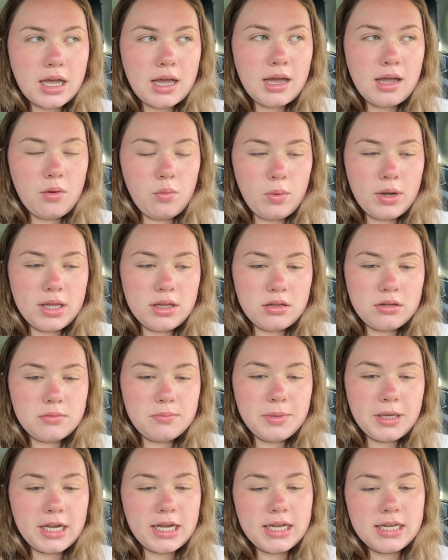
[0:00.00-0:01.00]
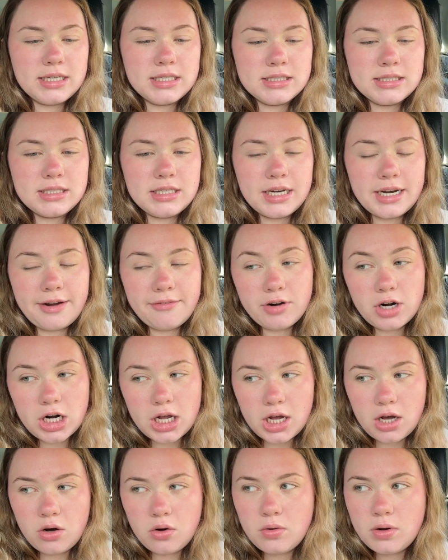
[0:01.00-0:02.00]
I will because you never
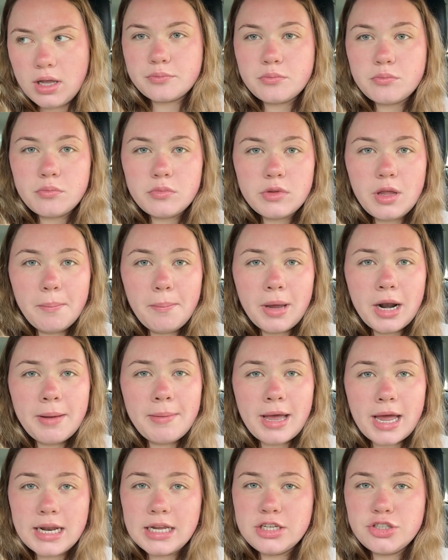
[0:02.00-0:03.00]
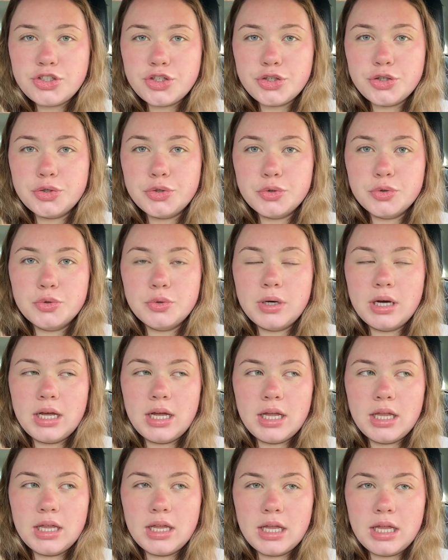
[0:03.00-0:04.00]
know. But I'm heading to
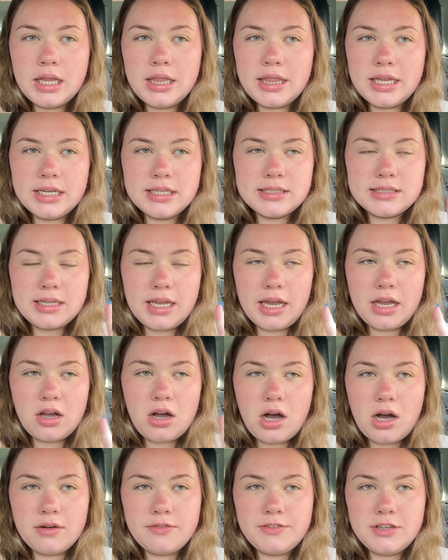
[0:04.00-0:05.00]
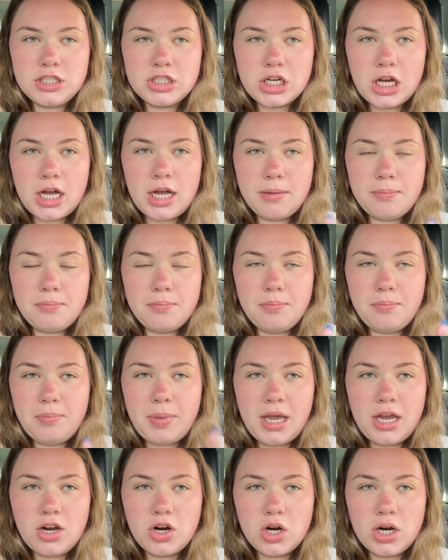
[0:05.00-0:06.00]
this like coffee shop
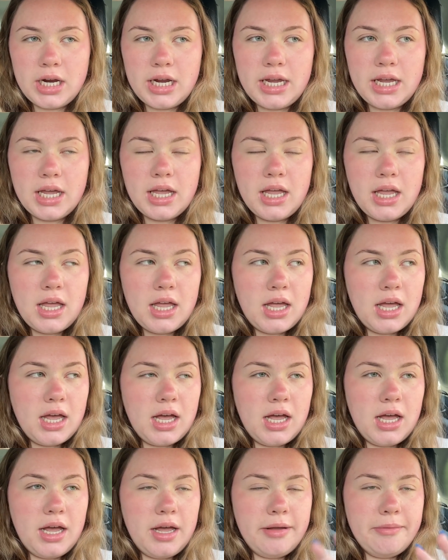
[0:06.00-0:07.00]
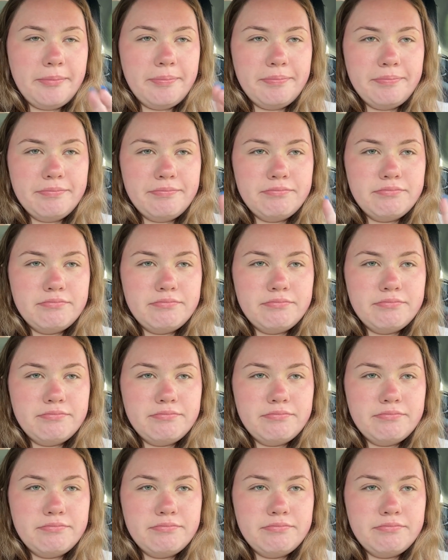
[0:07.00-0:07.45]
bakery um,